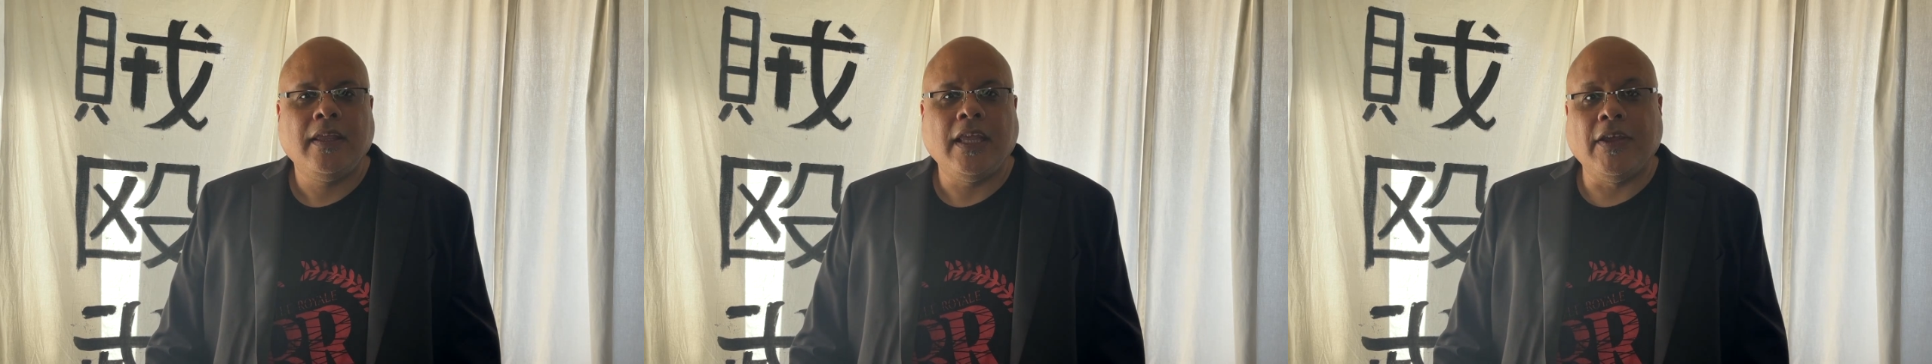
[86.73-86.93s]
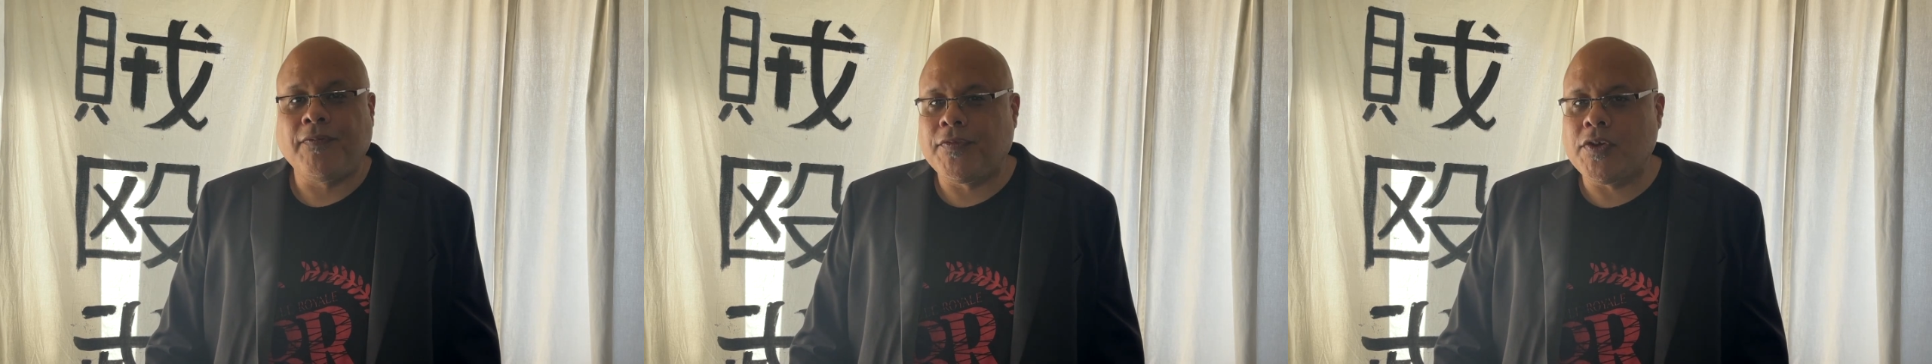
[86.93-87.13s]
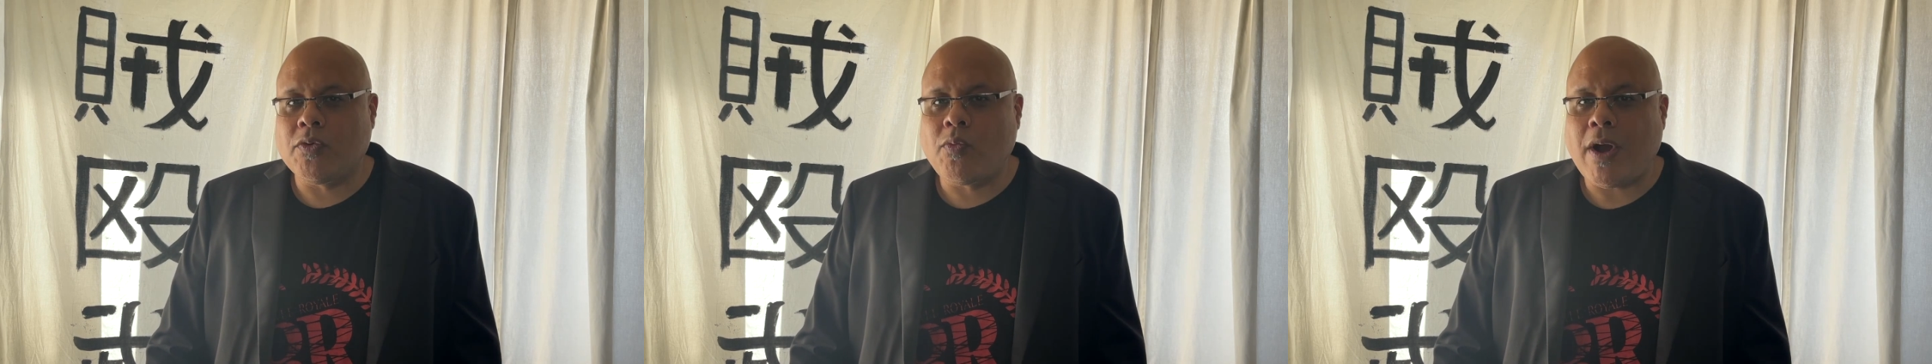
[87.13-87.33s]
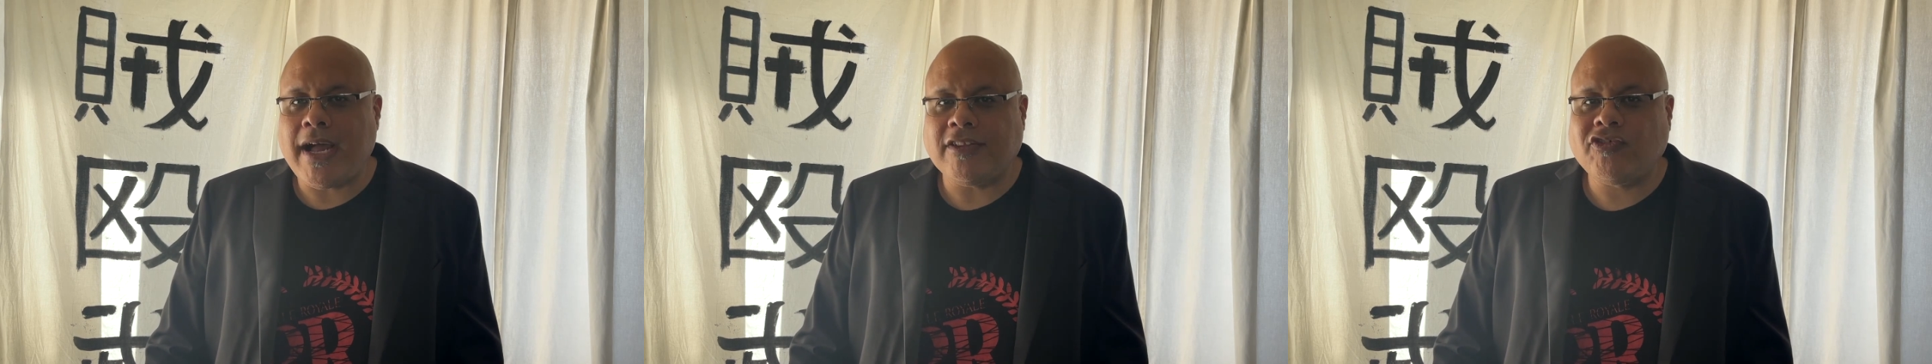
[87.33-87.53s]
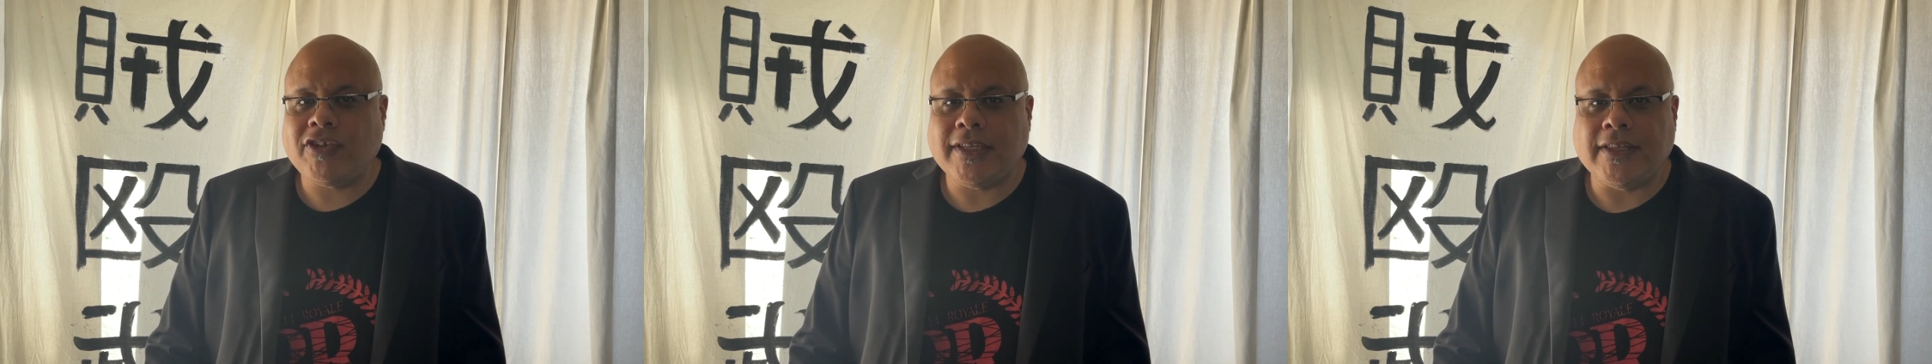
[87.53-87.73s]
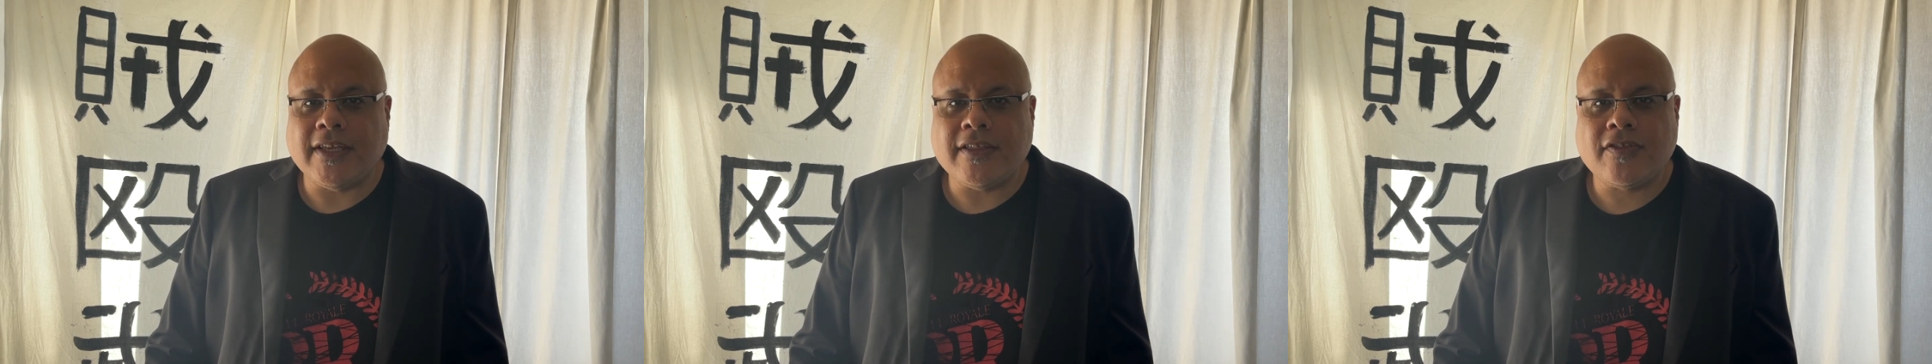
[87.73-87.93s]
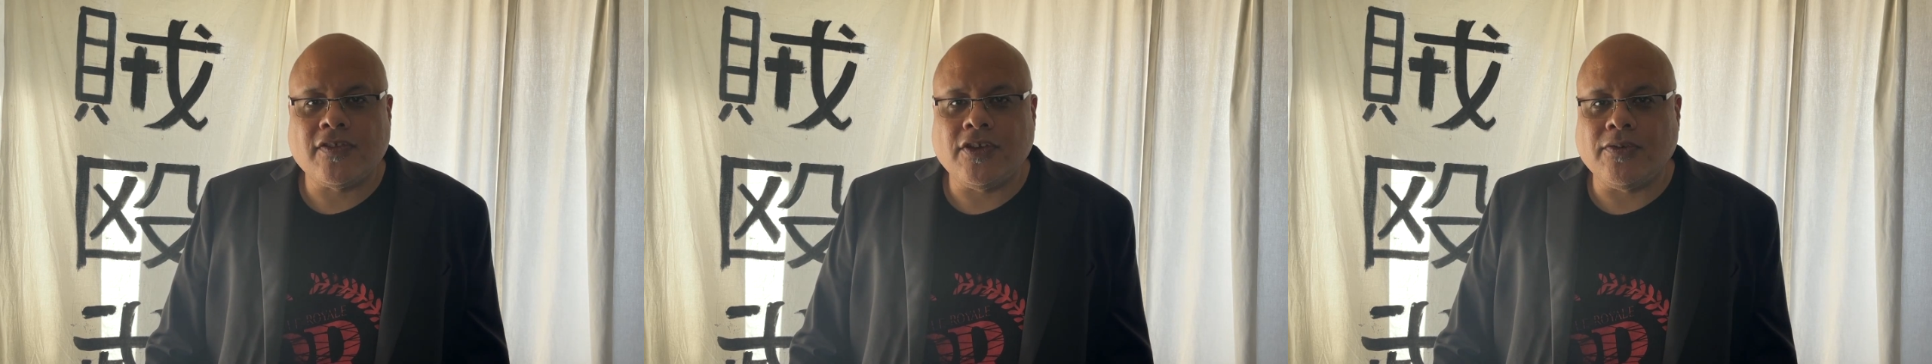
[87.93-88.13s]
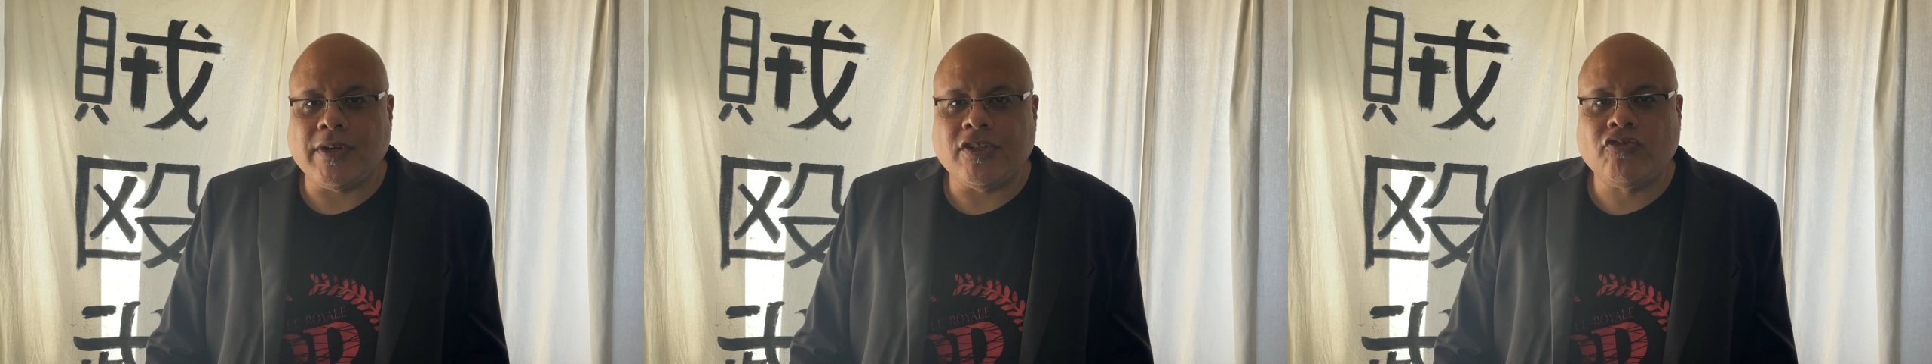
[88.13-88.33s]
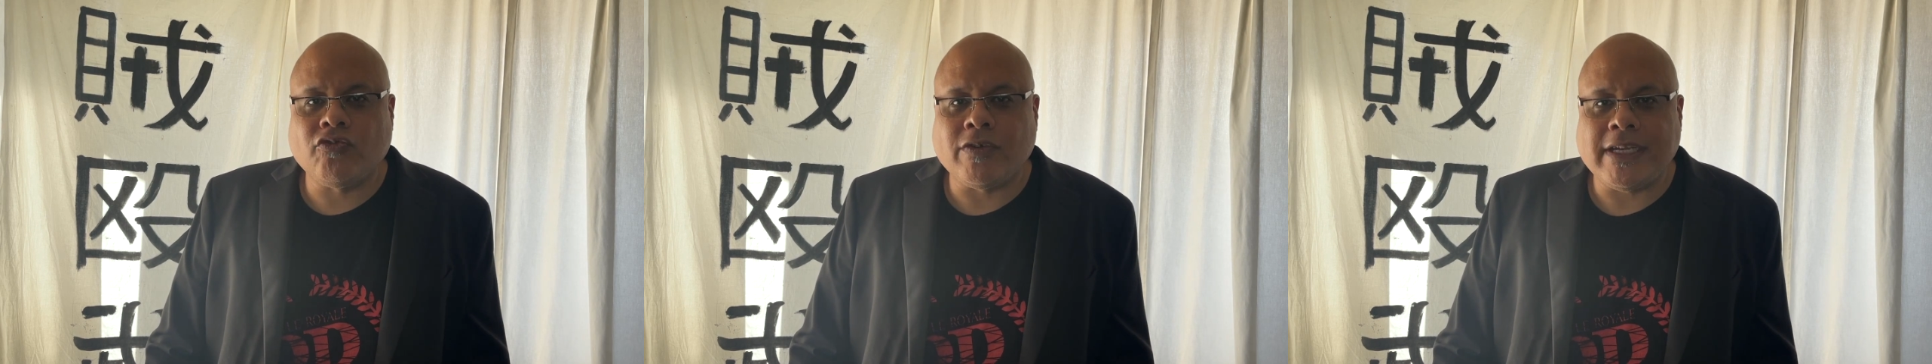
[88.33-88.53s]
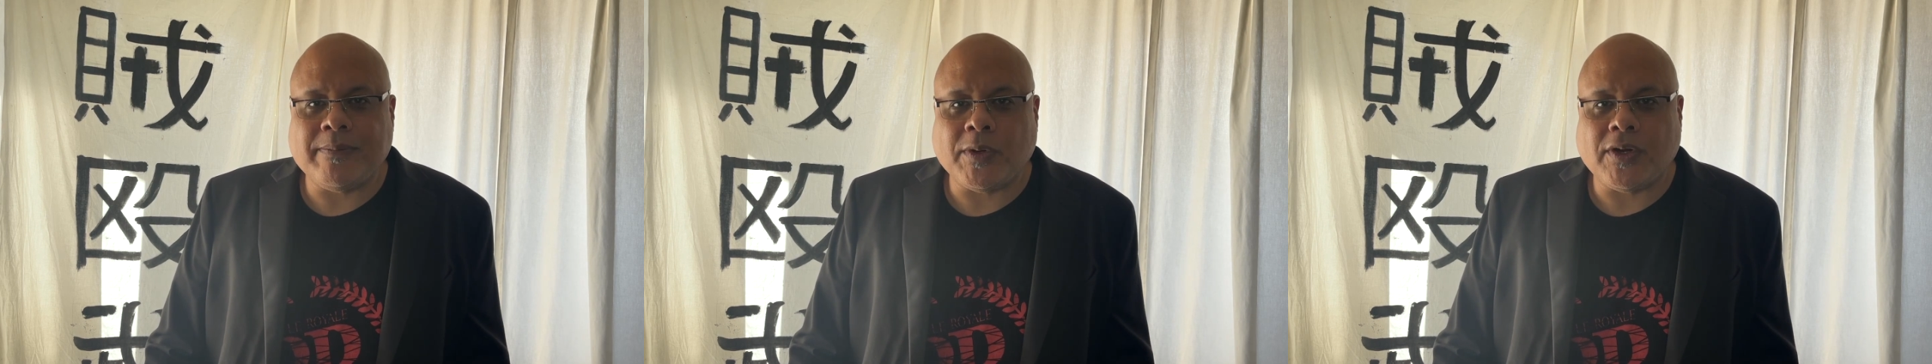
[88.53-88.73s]
If you're watching this, you're a
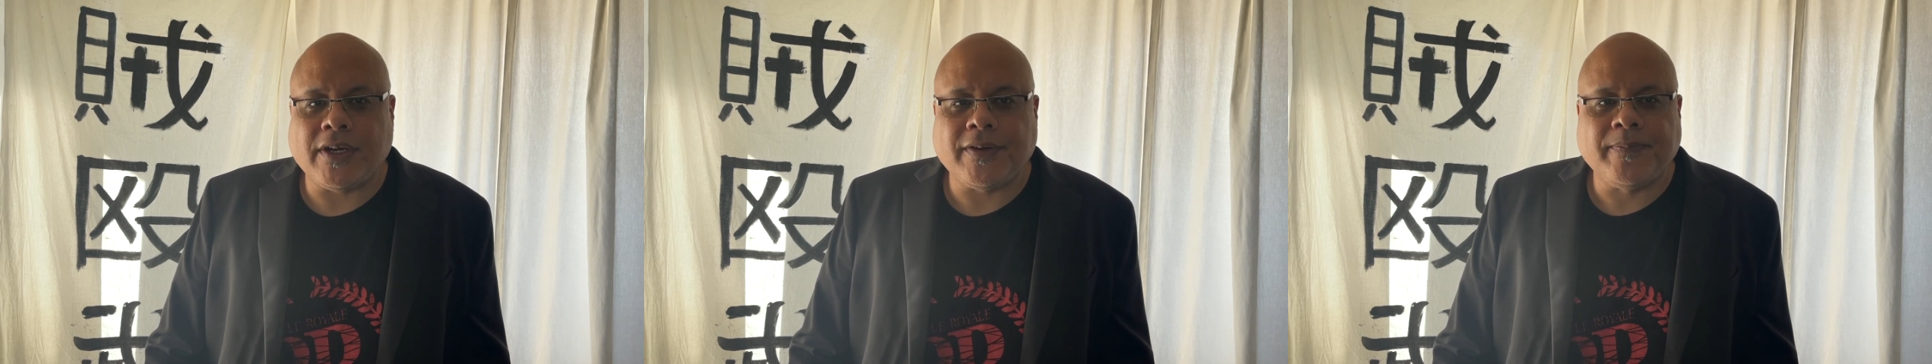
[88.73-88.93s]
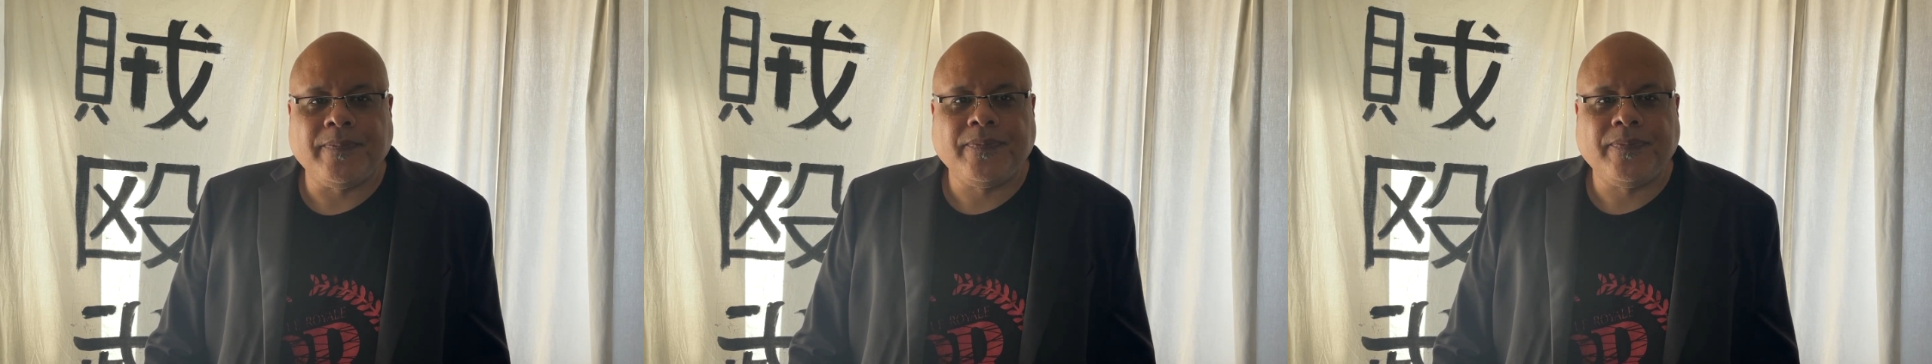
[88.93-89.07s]
dreamer.